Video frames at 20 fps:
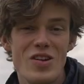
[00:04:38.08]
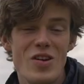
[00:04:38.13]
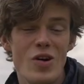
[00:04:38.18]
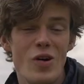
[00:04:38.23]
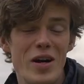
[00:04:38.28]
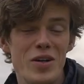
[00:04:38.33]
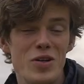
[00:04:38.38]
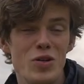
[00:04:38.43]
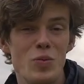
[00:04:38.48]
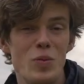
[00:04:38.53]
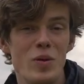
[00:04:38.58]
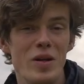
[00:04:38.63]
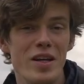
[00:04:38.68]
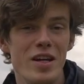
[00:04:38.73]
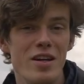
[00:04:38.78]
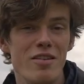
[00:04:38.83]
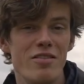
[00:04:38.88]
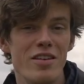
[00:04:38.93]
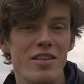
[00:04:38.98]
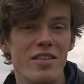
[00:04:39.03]
no, I do
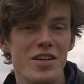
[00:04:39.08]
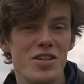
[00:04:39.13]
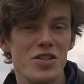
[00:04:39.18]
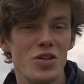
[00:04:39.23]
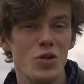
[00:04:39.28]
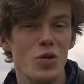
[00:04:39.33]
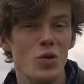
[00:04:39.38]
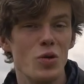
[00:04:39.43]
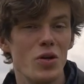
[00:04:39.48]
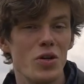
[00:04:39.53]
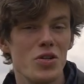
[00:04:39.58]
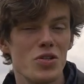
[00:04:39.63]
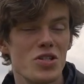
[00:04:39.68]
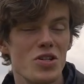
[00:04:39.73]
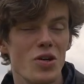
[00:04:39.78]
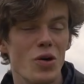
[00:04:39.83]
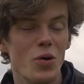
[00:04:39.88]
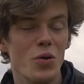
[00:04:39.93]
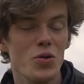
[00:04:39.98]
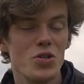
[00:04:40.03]
believe in this goal
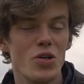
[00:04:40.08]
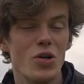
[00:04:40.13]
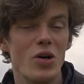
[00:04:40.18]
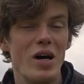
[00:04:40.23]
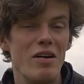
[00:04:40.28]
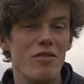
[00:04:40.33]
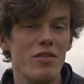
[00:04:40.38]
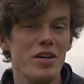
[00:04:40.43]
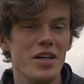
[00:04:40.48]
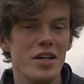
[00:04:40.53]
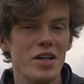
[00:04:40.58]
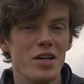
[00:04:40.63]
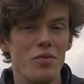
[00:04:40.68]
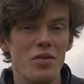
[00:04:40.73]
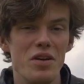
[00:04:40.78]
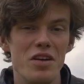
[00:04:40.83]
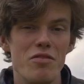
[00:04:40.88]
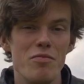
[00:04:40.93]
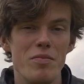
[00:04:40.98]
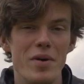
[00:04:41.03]
because also every year
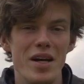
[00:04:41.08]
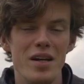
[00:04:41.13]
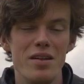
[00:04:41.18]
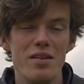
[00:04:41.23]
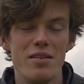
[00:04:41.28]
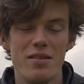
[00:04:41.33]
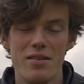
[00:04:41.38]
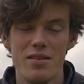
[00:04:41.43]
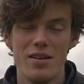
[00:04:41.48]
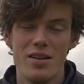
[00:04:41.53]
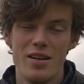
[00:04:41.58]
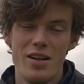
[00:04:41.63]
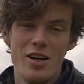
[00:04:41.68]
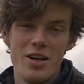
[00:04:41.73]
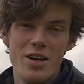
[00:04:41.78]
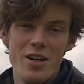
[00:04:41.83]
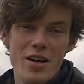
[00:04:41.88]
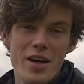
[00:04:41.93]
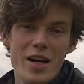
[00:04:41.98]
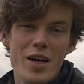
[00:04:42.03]
we've made
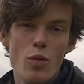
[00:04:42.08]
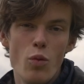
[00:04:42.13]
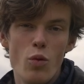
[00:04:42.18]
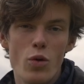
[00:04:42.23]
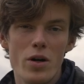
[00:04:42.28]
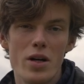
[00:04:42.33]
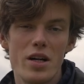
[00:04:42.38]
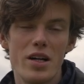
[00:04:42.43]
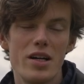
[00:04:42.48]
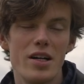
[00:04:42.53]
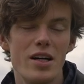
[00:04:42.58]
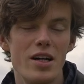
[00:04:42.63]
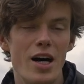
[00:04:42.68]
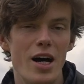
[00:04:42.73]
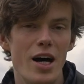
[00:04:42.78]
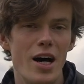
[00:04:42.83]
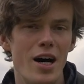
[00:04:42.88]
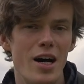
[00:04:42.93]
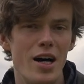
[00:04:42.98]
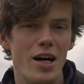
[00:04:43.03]
it work.
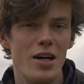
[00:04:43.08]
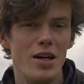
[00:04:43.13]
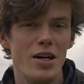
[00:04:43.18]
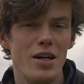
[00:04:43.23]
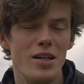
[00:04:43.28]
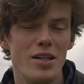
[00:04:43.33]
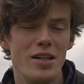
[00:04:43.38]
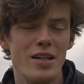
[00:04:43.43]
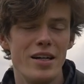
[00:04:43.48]
Uh,